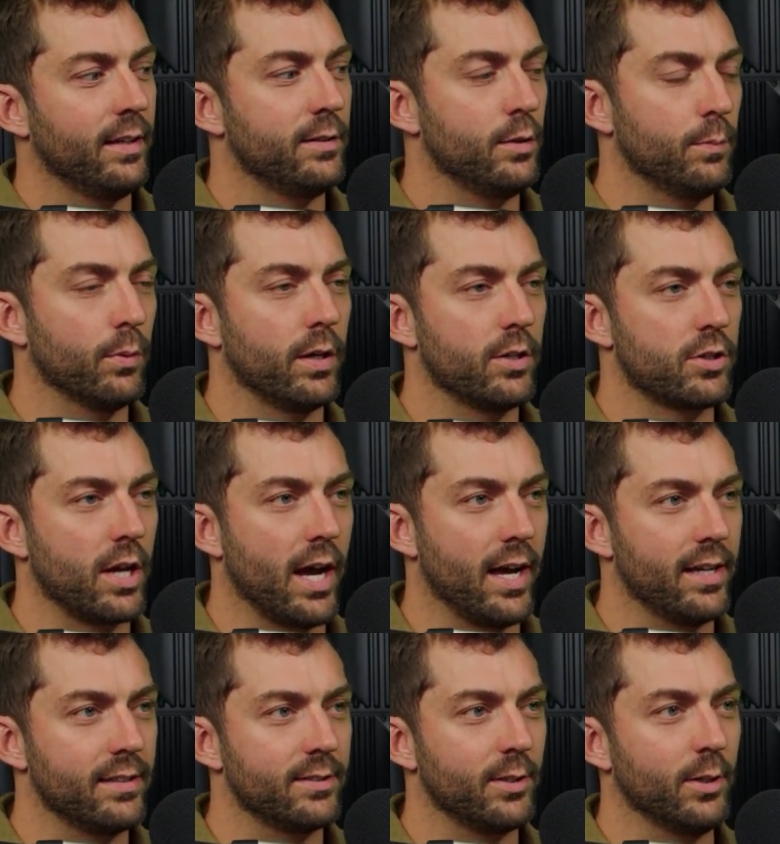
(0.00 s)
British
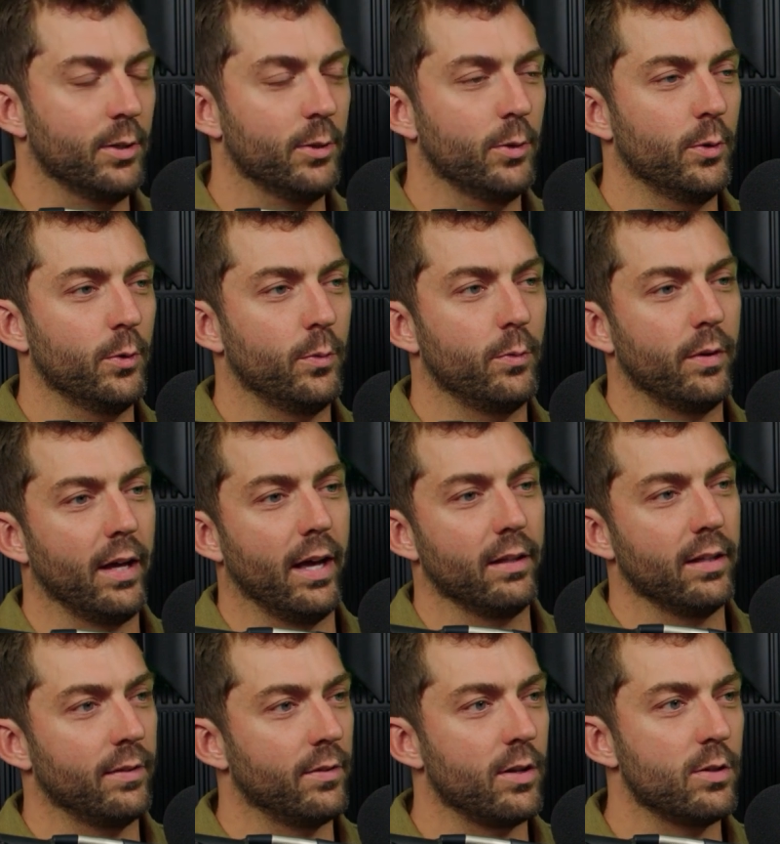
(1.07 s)
guys who
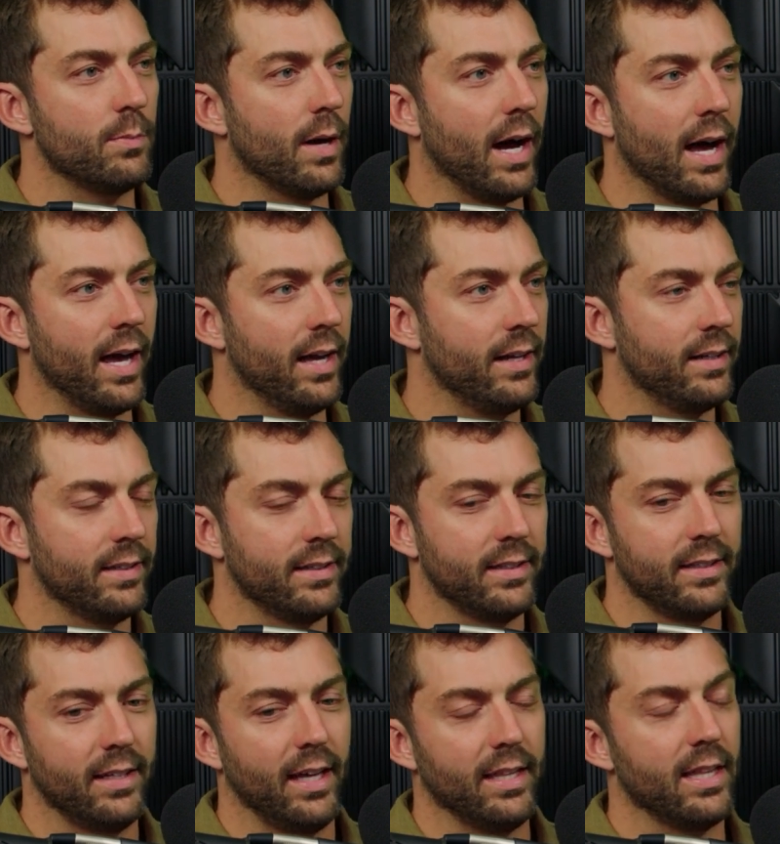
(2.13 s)
lived in Dubai,
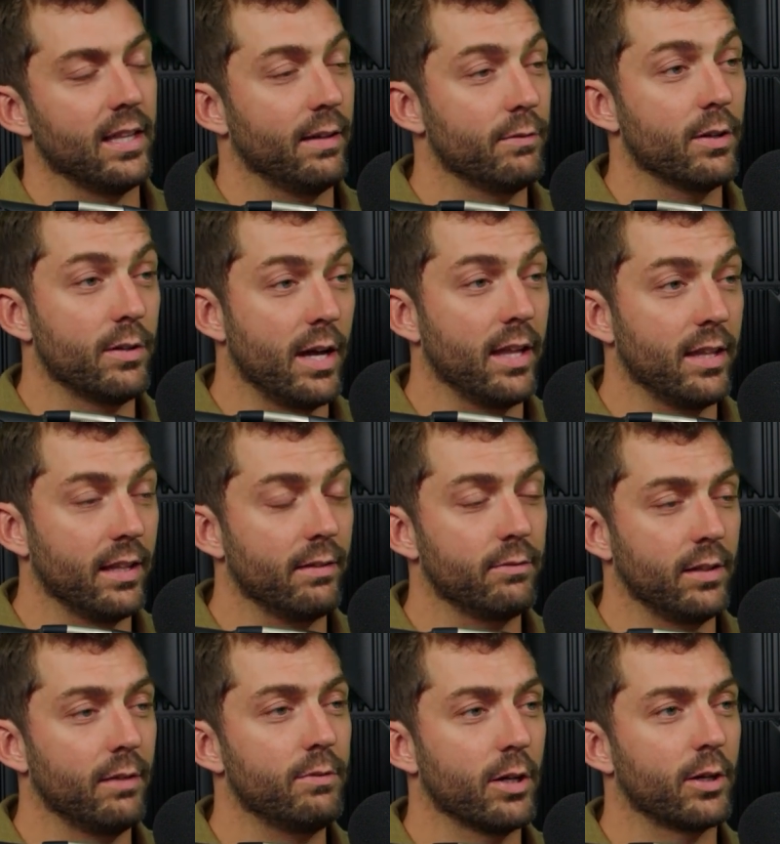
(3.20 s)
and they live there now. They
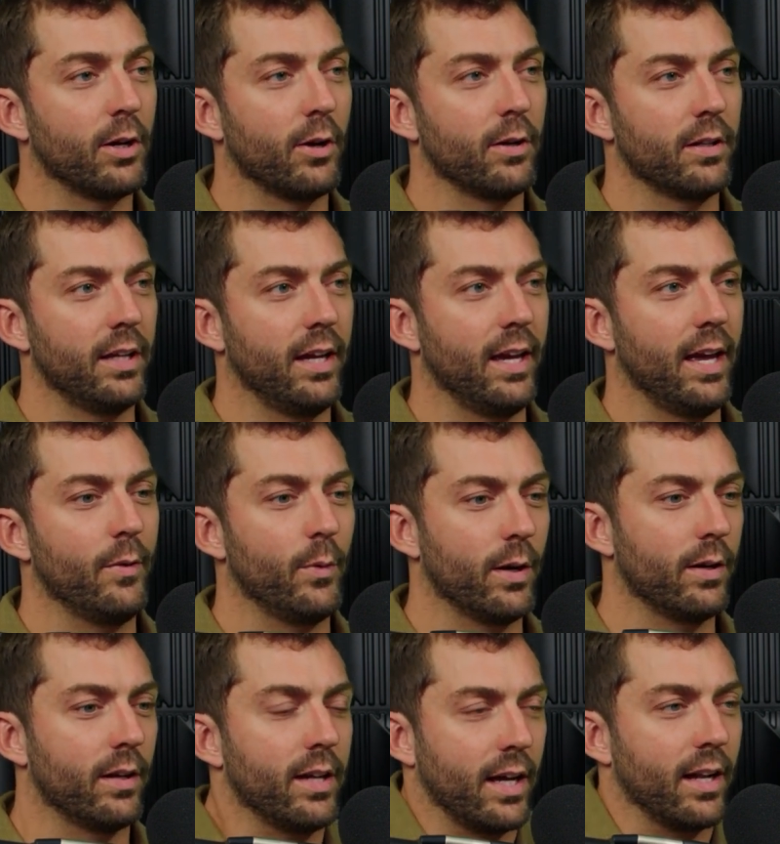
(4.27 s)
live there currently, and we're
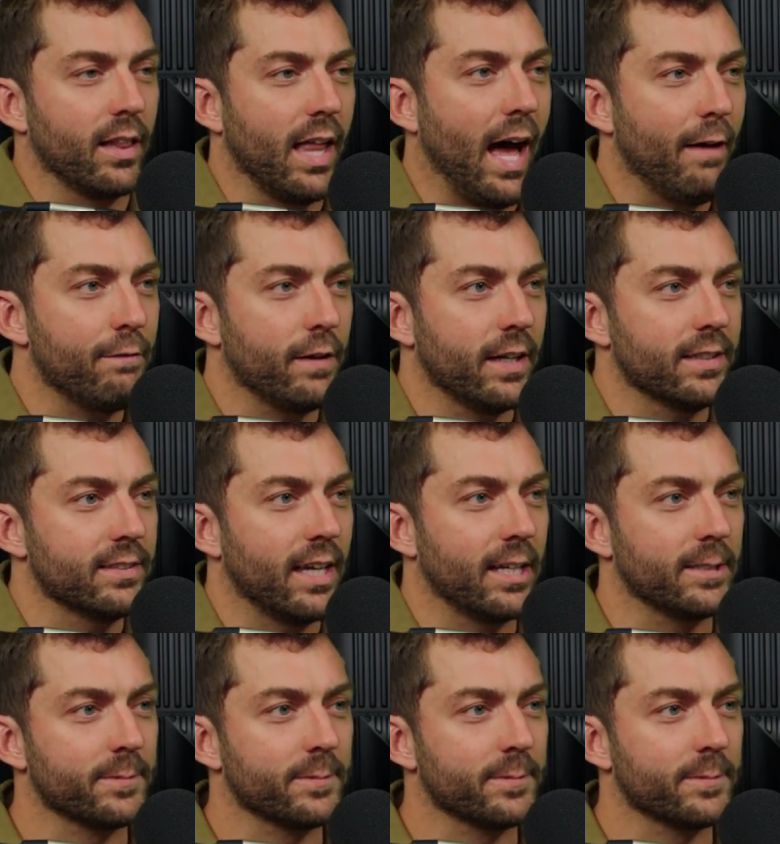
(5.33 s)
kind of laughing. It's like,